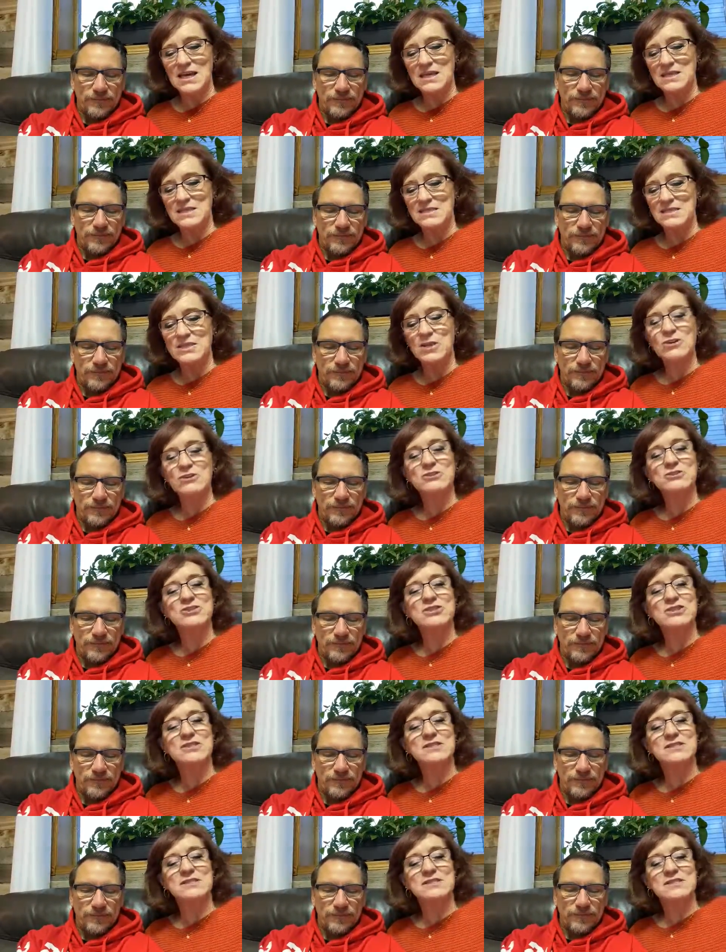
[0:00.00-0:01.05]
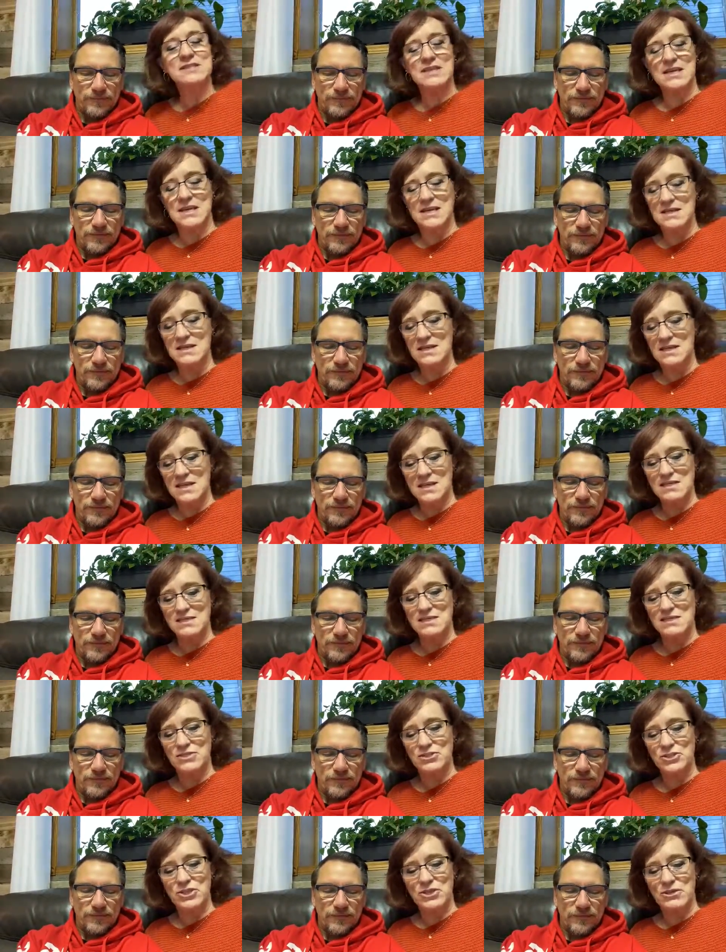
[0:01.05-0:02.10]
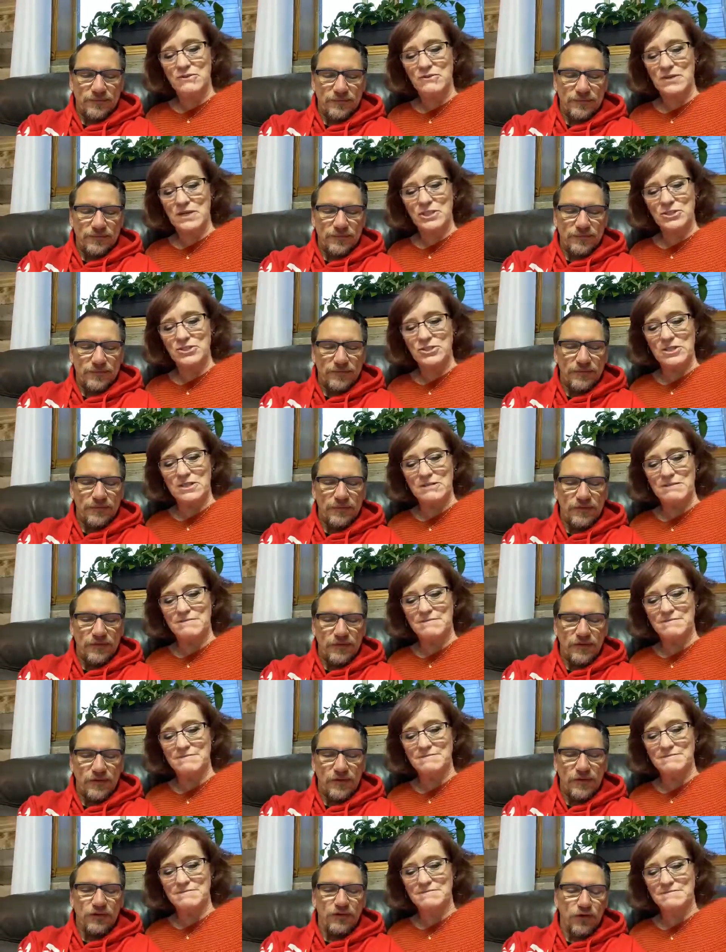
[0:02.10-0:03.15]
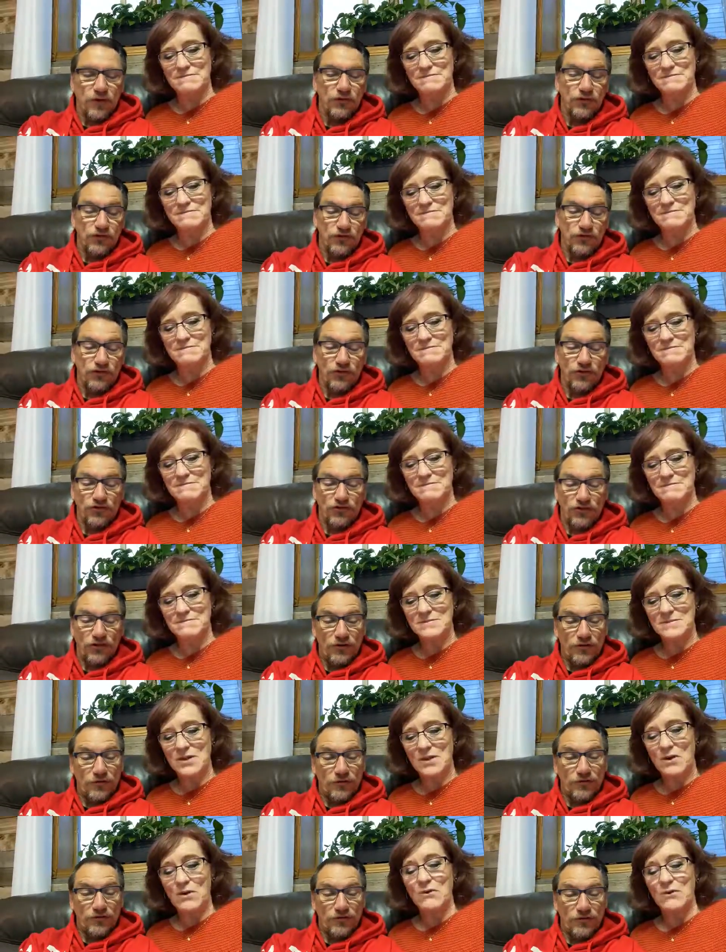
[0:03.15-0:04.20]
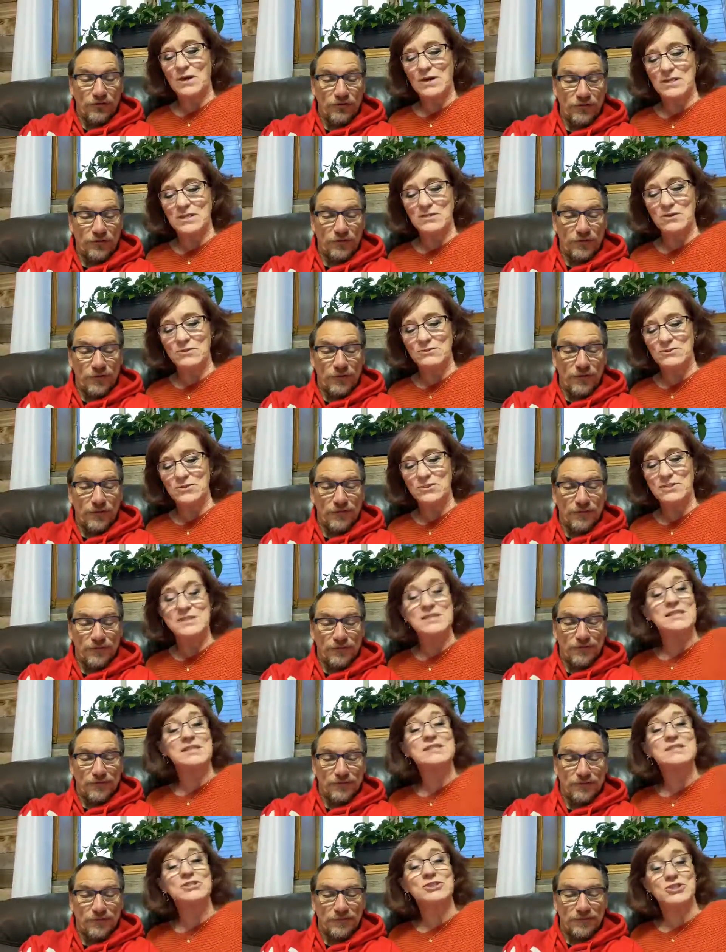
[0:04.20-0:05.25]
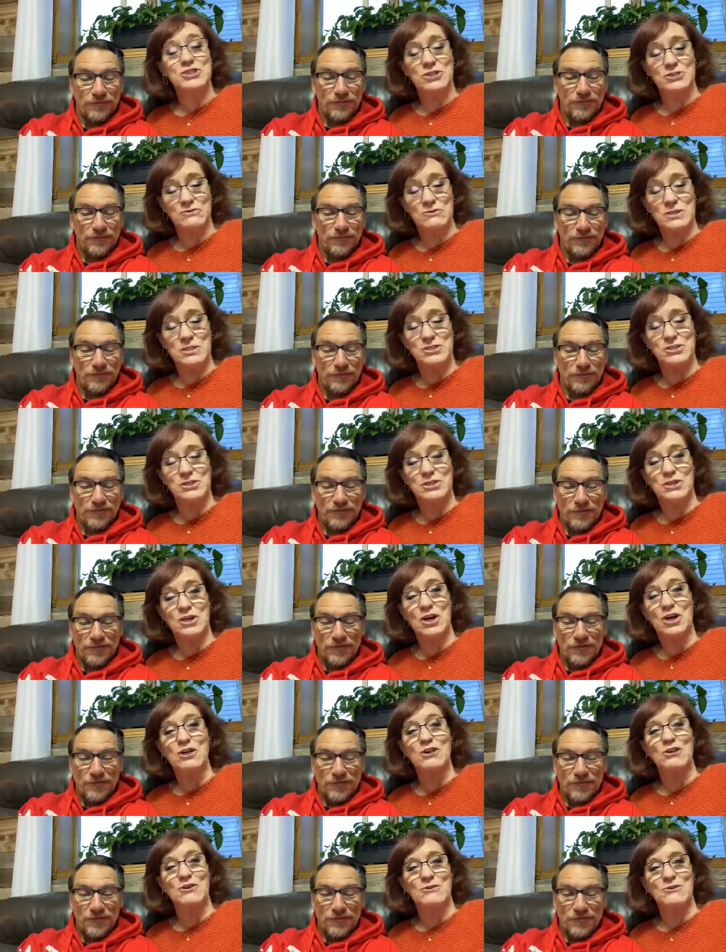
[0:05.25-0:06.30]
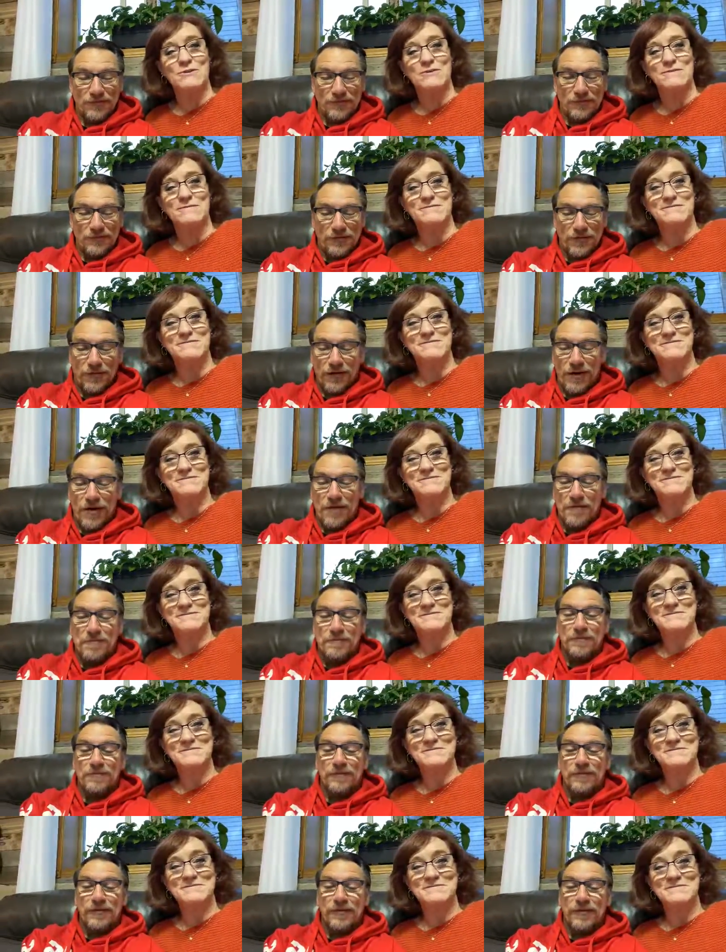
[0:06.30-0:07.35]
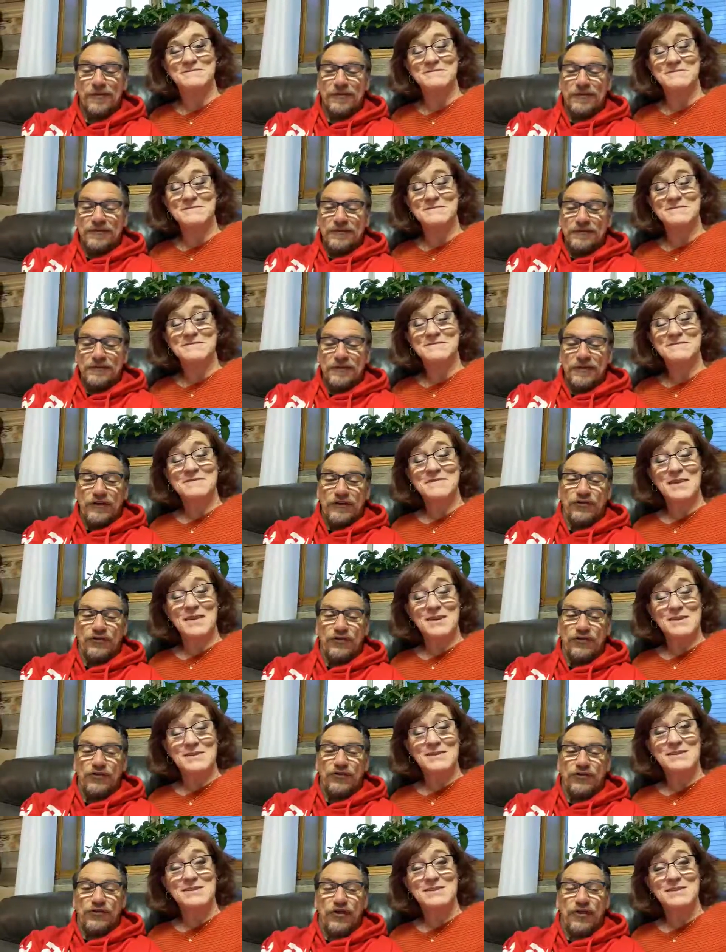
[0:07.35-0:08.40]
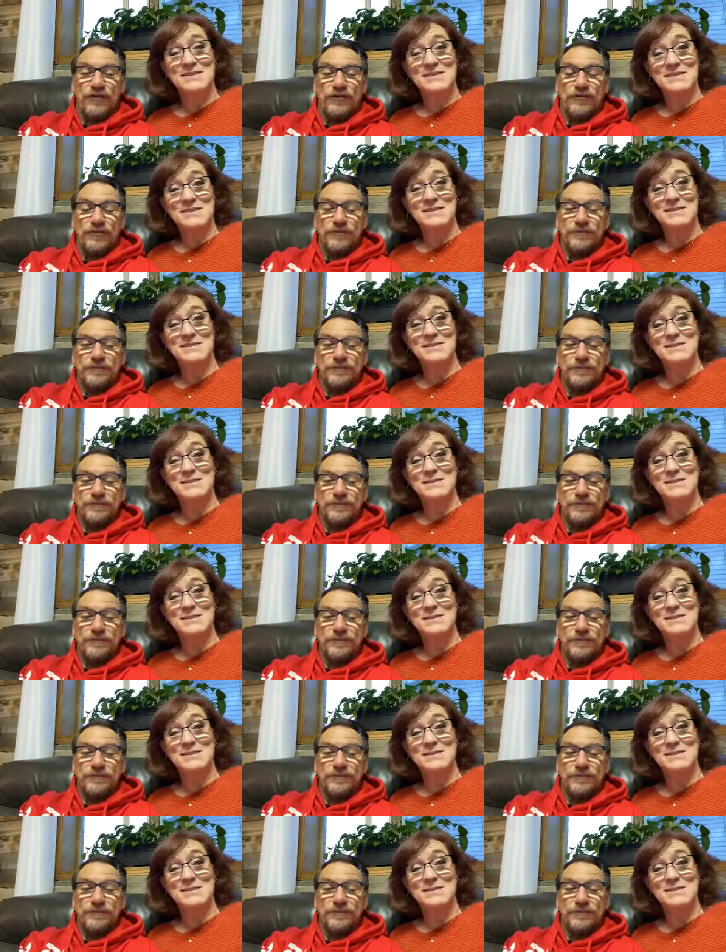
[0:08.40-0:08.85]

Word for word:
Speaker 1: indulges in this generation.
Speaker 2: Indulges this generation. Oh,
Speaker 1: indulges this generation alone.
Speaker 2: All right. That's good stuff.